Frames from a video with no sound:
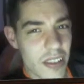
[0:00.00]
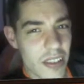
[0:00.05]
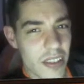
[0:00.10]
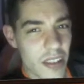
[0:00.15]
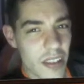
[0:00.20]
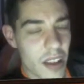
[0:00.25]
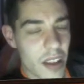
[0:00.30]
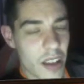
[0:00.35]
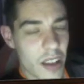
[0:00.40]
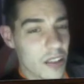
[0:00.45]

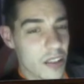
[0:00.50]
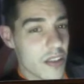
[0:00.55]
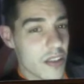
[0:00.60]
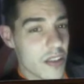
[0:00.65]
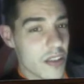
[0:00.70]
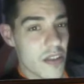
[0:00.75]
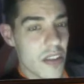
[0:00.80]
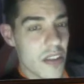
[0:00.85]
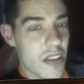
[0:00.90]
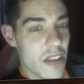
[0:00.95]
Like,
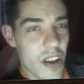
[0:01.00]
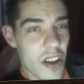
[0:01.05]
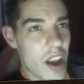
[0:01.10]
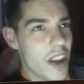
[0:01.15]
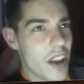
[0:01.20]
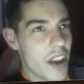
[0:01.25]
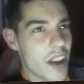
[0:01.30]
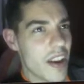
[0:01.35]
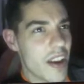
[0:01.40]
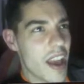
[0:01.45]
I
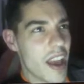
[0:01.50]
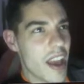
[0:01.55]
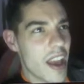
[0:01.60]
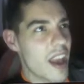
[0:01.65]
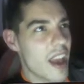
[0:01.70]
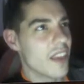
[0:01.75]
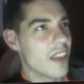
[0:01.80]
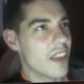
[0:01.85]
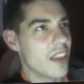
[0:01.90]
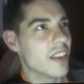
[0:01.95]

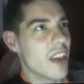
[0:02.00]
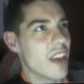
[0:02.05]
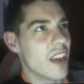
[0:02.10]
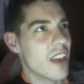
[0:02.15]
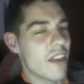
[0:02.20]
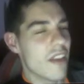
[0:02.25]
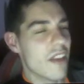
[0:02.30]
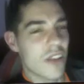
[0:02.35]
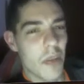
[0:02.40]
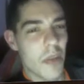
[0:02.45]
don't every
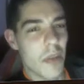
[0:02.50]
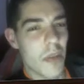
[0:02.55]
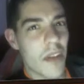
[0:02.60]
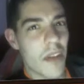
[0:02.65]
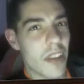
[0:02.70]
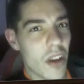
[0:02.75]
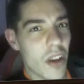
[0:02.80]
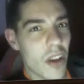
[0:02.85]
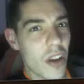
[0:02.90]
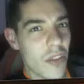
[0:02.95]
time I have a
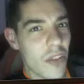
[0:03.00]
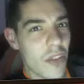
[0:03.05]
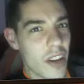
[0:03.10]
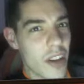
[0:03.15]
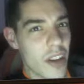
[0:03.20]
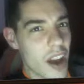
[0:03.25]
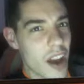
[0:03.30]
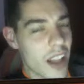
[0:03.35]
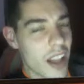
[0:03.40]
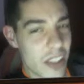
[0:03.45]
girlfriend now,
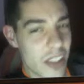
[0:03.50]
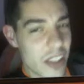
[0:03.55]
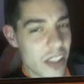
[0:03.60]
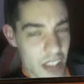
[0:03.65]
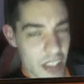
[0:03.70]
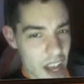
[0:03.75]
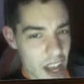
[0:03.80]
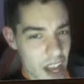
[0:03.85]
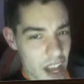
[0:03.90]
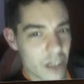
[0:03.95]
I just
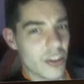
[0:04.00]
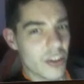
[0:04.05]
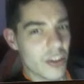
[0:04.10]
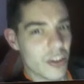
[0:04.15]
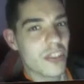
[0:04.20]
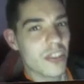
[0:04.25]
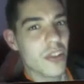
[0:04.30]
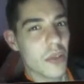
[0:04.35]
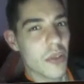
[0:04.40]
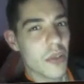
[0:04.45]
can't trust her
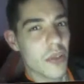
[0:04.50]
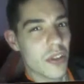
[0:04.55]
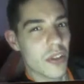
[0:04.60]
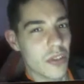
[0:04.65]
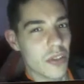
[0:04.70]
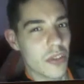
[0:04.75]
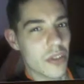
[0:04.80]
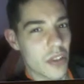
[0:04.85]
because